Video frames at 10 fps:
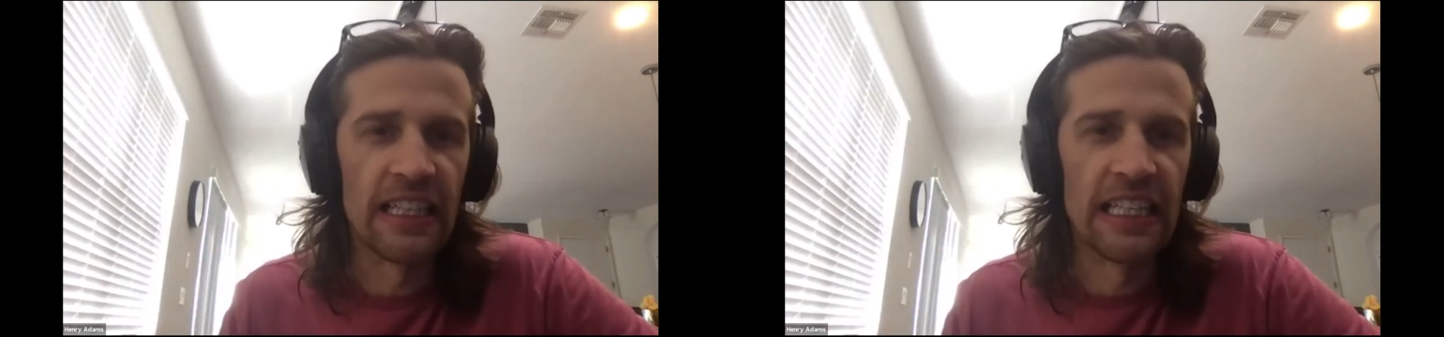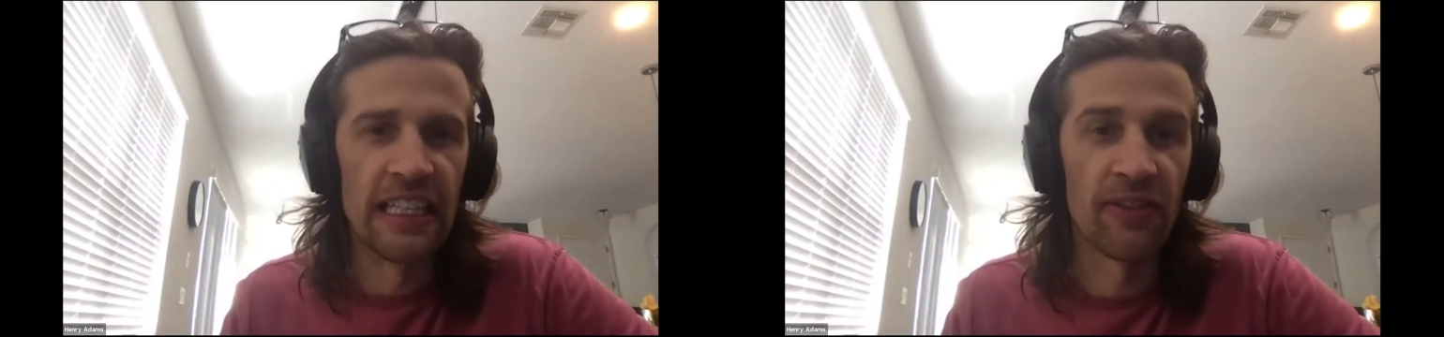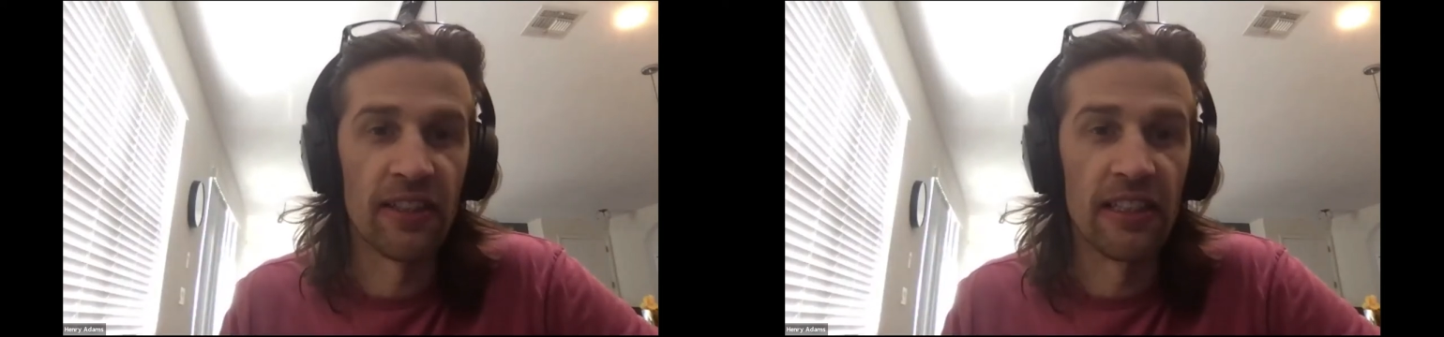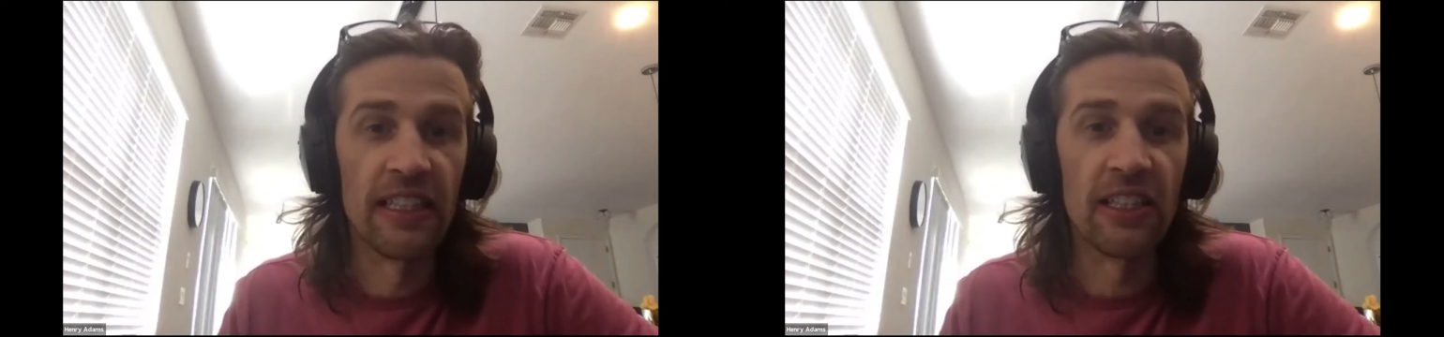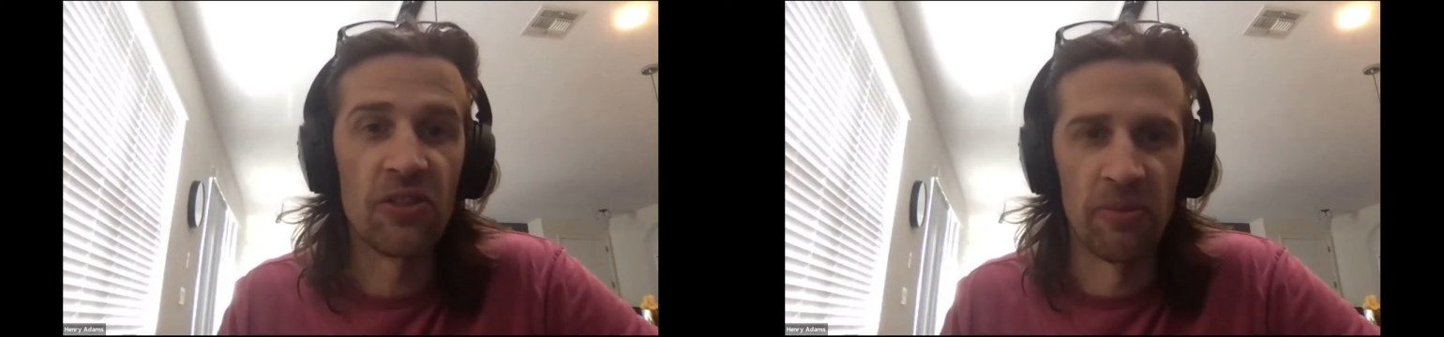enough to
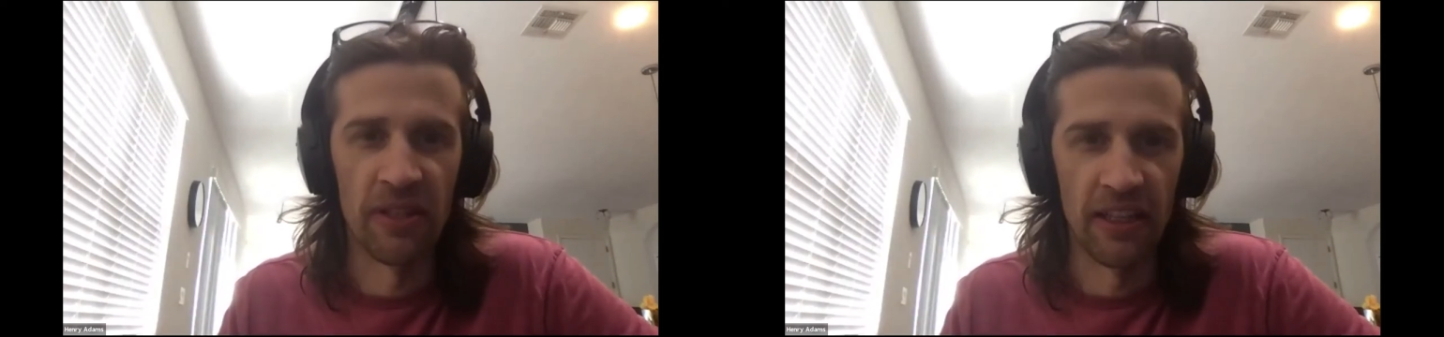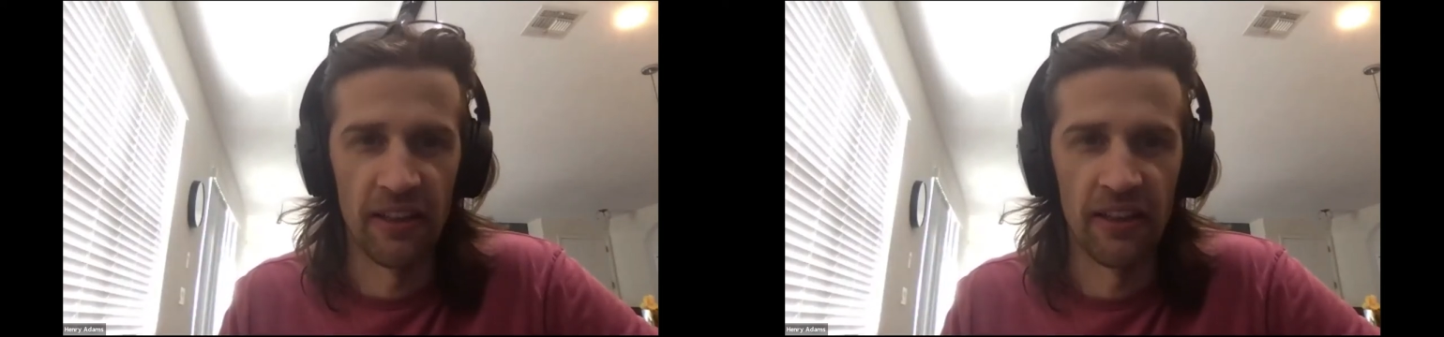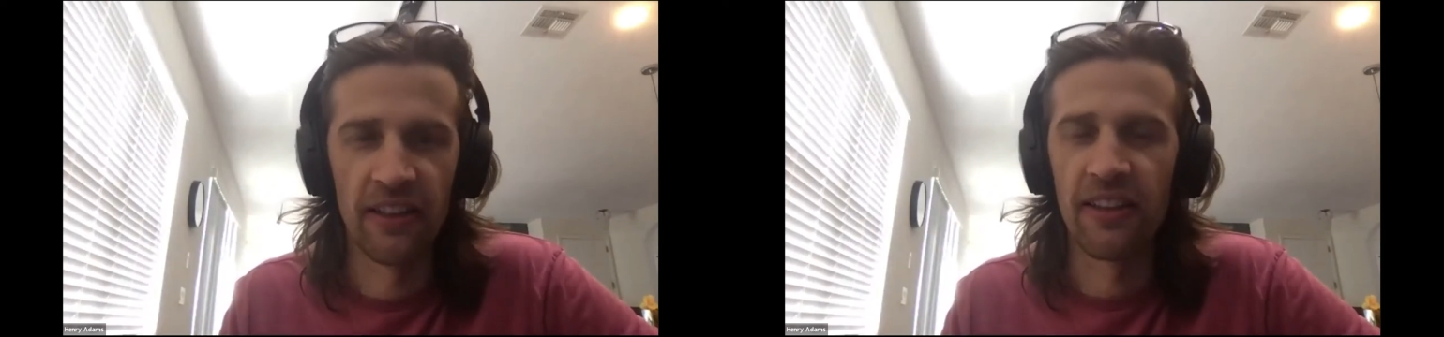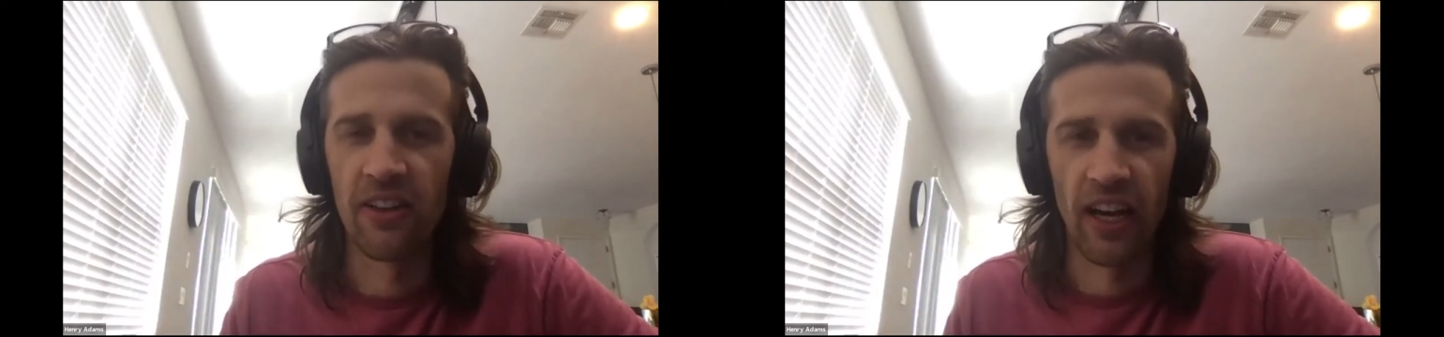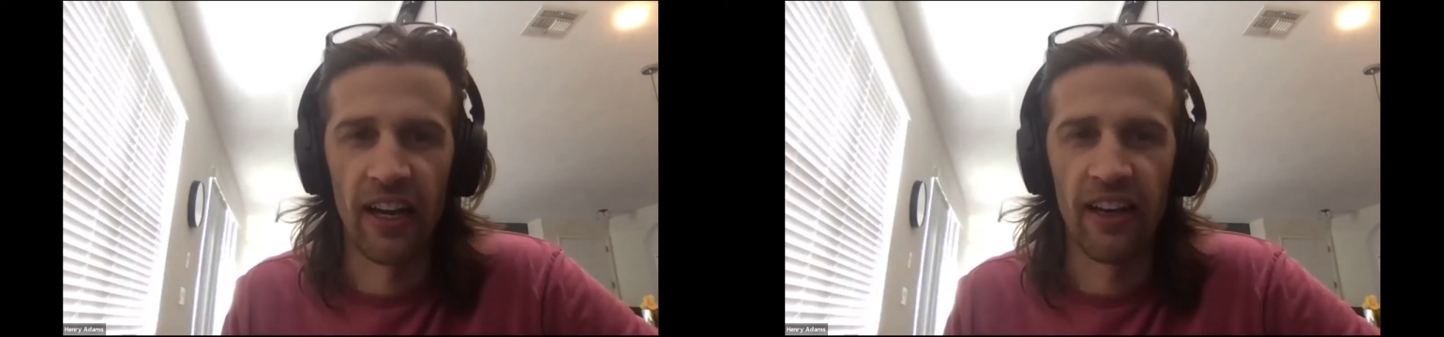decrypt it,
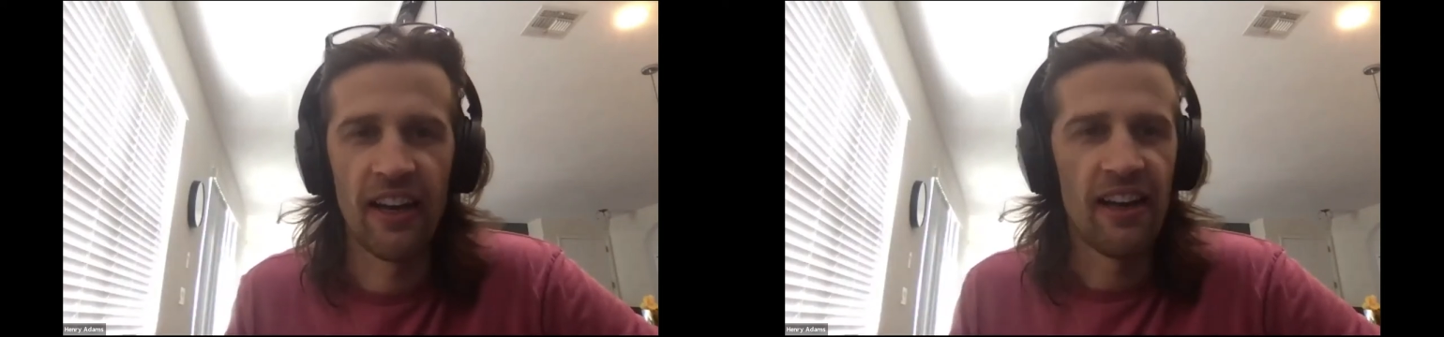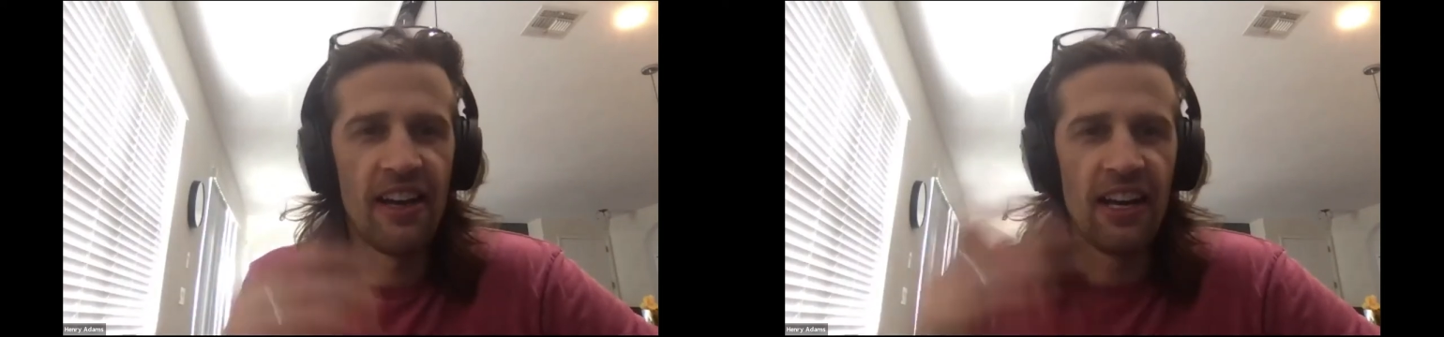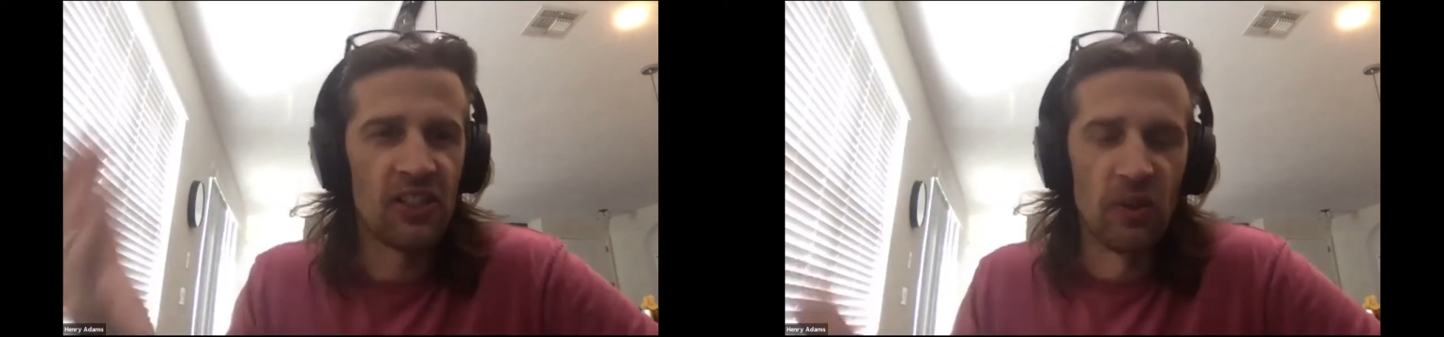okay? So